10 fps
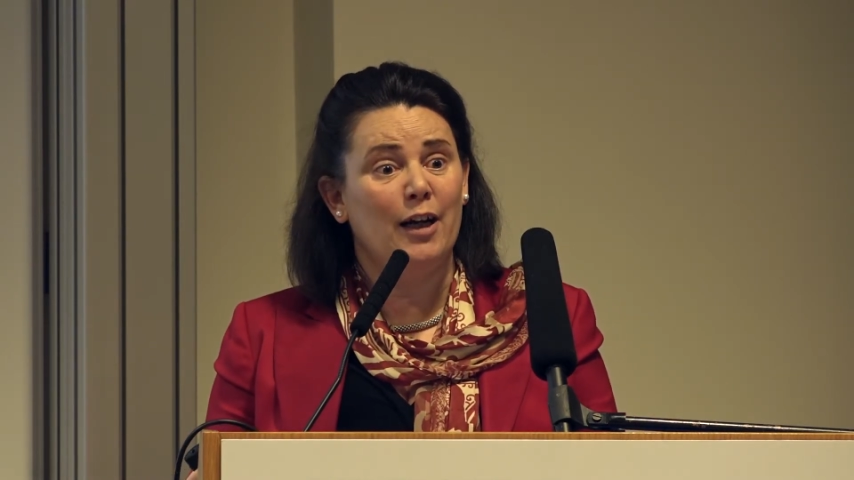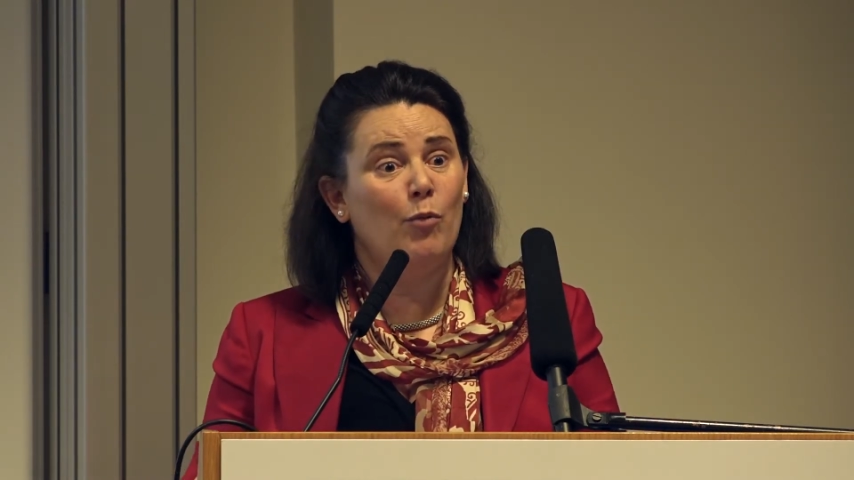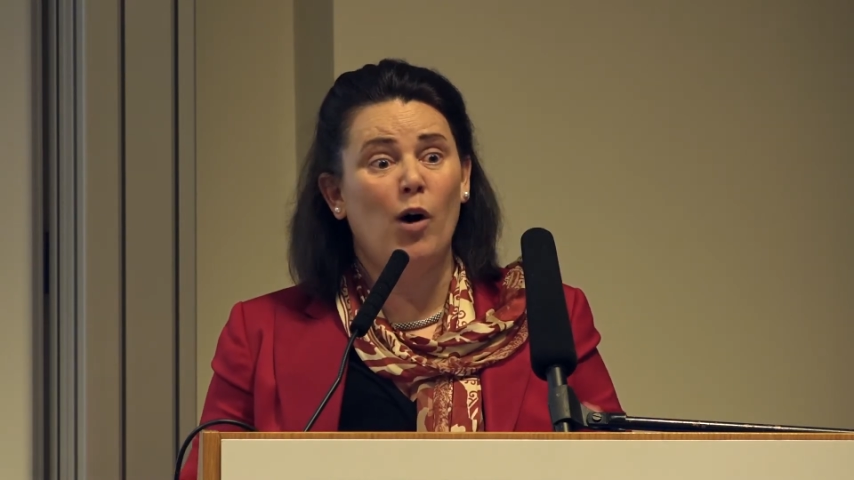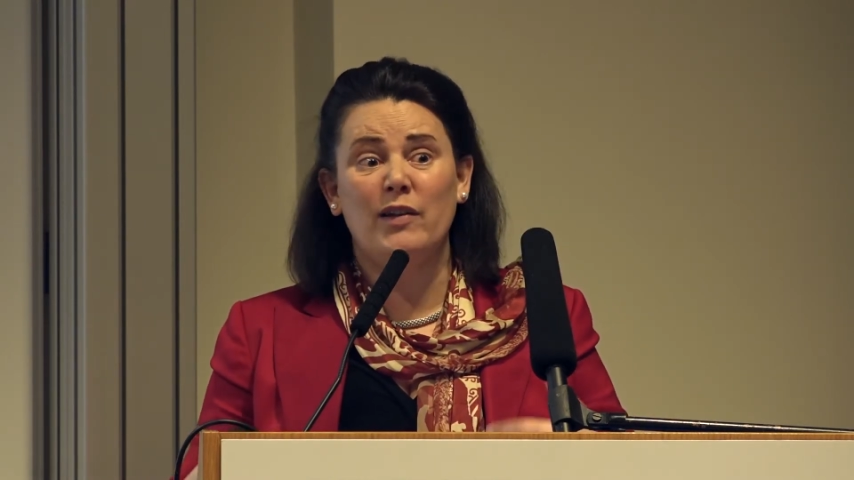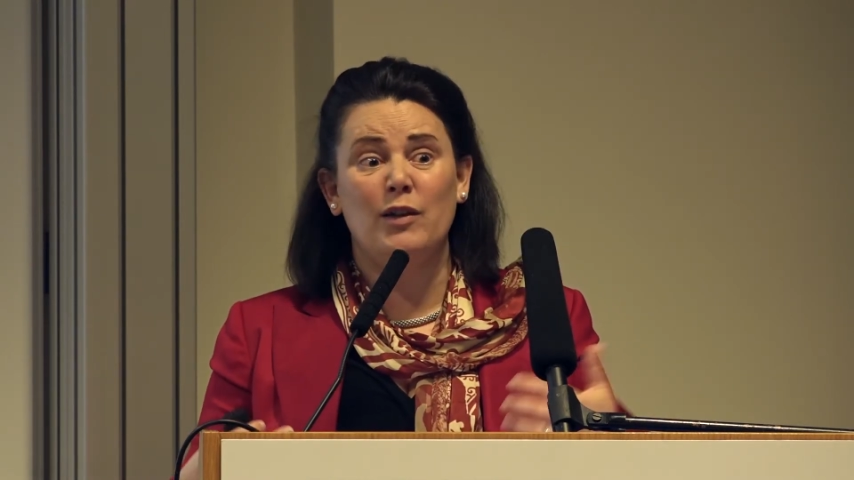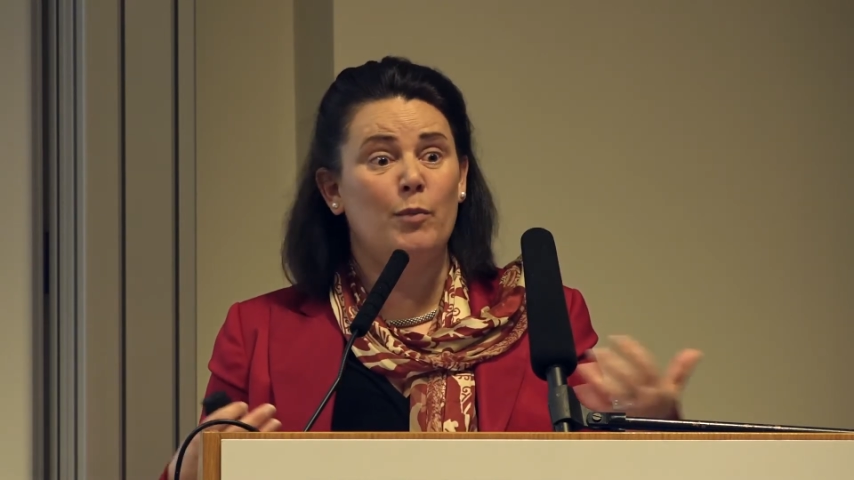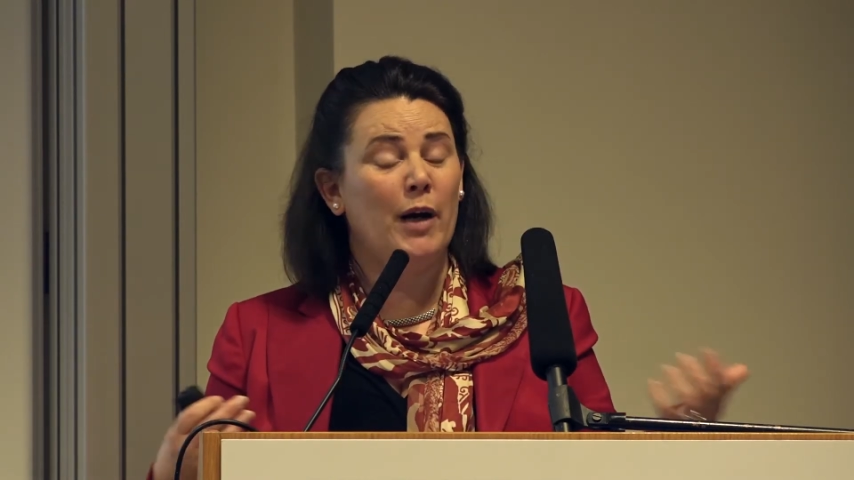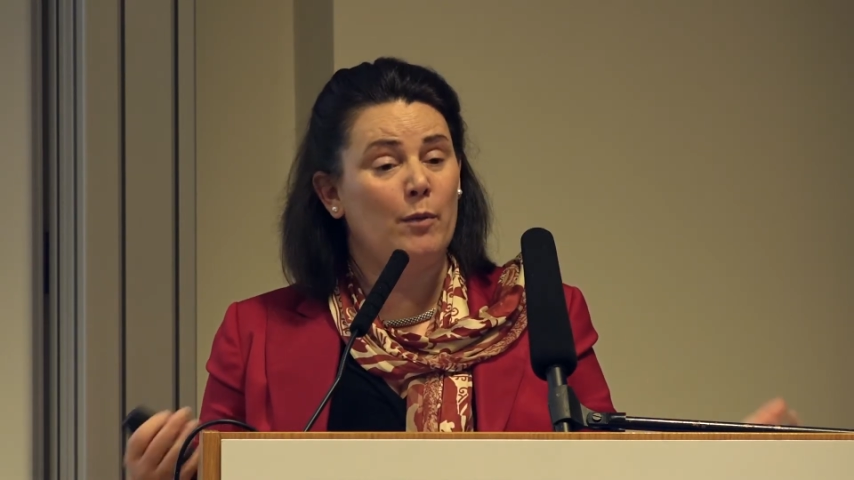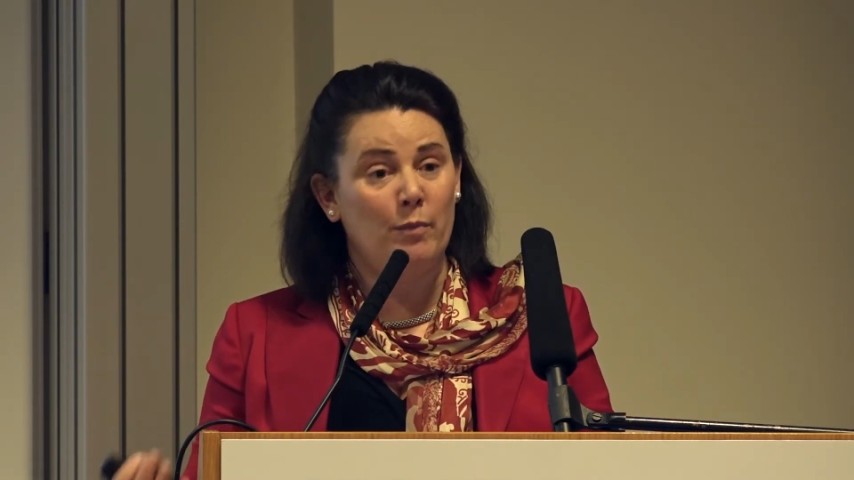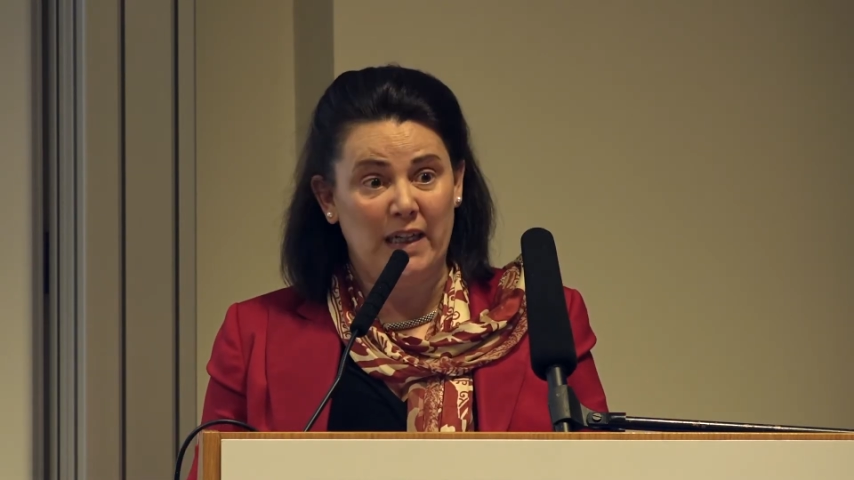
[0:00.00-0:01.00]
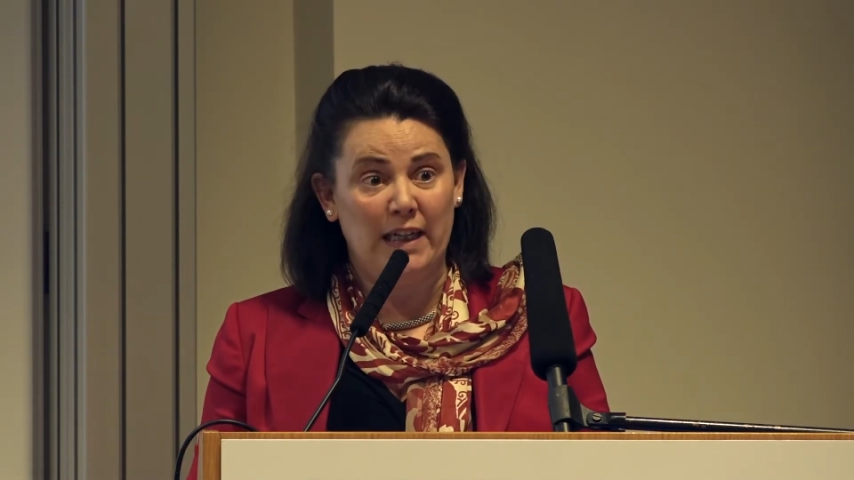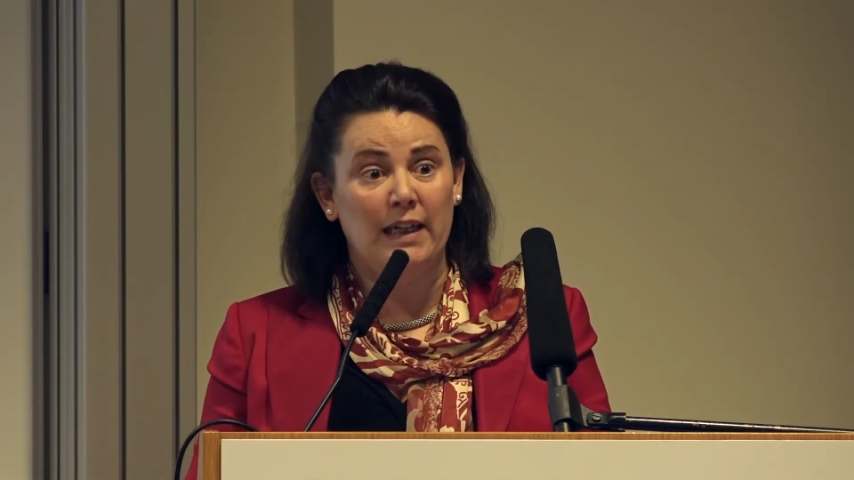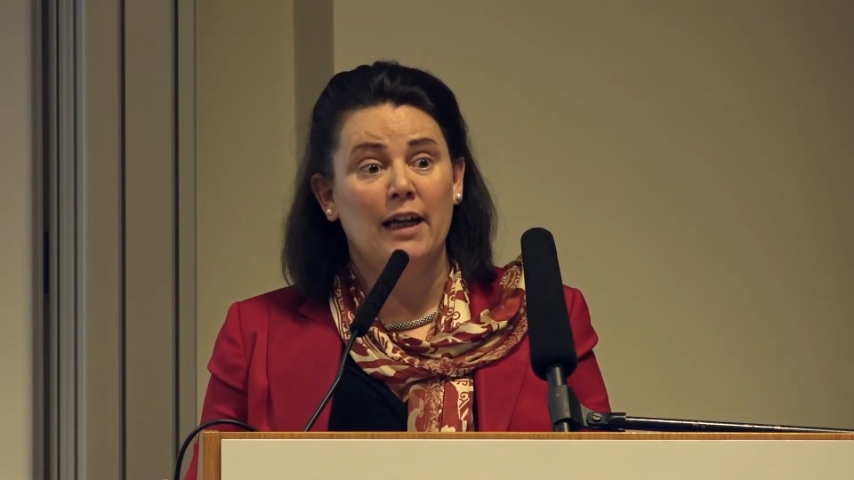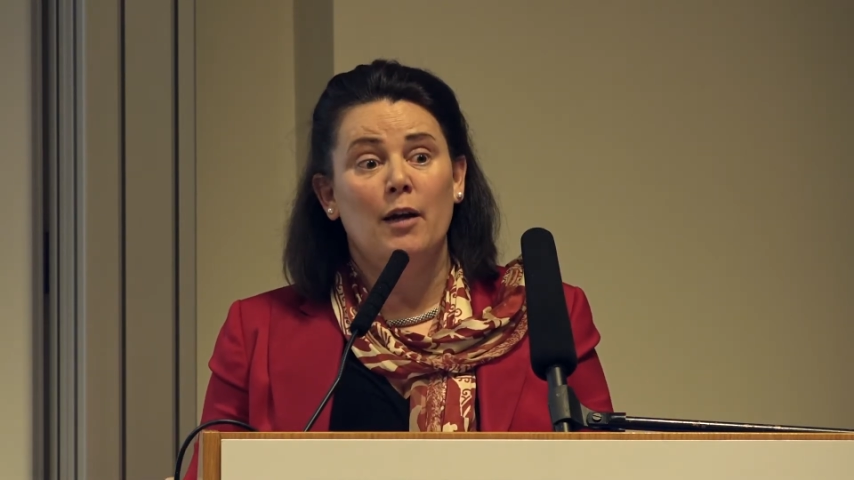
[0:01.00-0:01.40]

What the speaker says: It wasn't about me